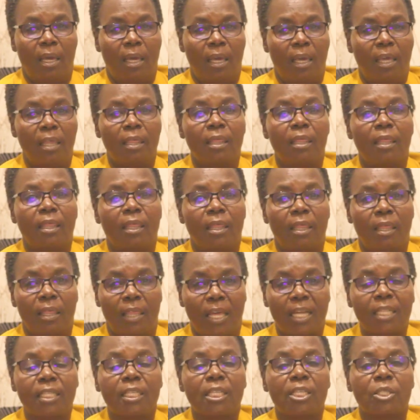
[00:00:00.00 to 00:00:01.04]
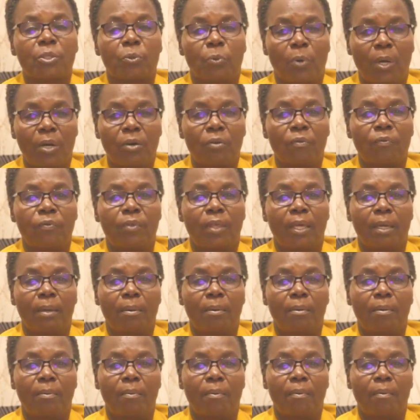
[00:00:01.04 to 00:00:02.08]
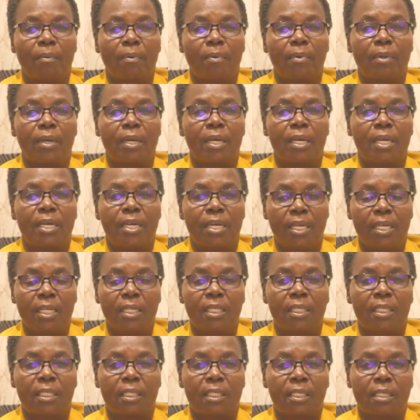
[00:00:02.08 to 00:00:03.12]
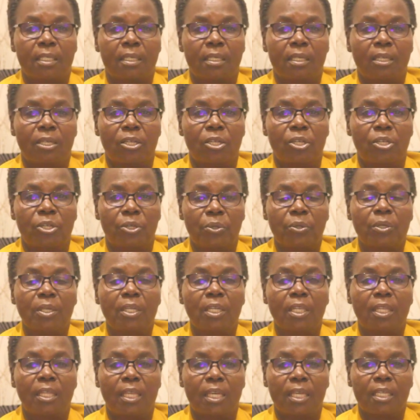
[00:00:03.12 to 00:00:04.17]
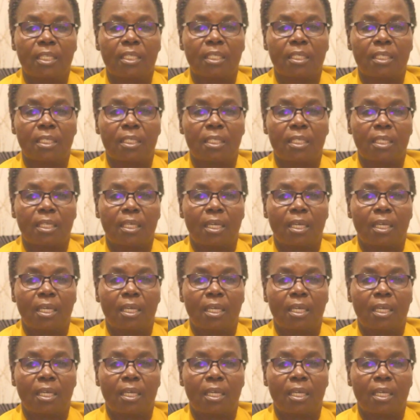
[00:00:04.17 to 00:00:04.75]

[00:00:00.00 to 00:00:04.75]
and that is one of the needs during this